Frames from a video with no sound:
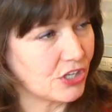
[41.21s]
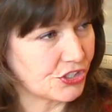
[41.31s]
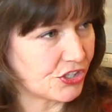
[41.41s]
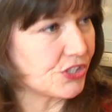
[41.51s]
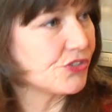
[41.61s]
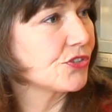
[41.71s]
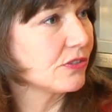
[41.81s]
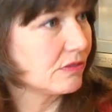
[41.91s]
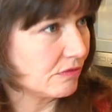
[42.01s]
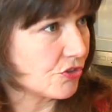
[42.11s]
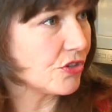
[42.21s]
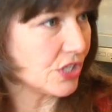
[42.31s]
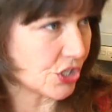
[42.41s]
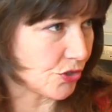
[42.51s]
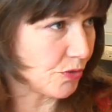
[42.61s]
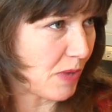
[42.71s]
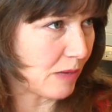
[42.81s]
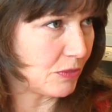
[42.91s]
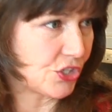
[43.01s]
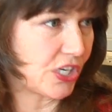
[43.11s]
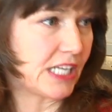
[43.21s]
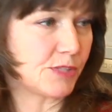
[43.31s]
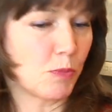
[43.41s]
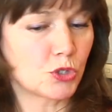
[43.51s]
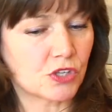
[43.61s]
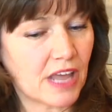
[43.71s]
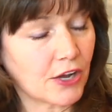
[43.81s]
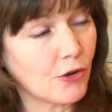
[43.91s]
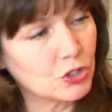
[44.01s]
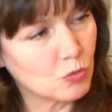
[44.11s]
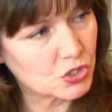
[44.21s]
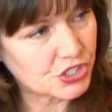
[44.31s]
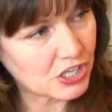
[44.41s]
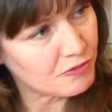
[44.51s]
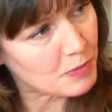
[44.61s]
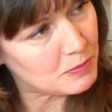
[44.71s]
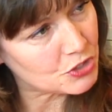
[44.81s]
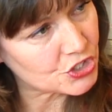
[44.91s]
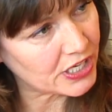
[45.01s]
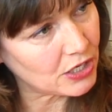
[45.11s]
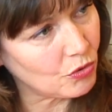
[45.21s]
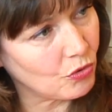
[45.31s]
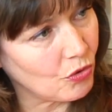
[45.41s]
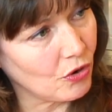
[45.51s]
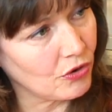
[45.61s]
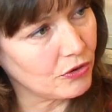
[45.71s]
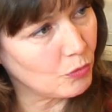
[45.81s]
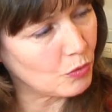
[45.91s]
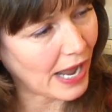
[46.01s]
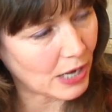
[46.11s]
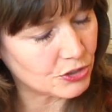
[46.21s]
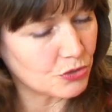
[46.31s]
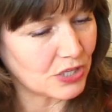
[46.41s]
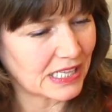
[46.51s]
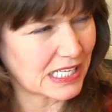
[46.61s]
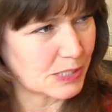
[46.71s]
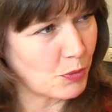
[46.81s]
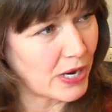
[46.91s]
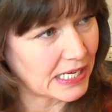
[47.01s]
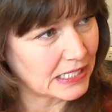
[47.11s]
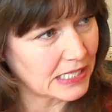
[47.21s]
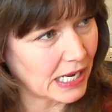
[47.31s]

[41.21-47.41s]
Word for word: versus traditional publishing is most of that going towards self-publishing or how do you think that's breaking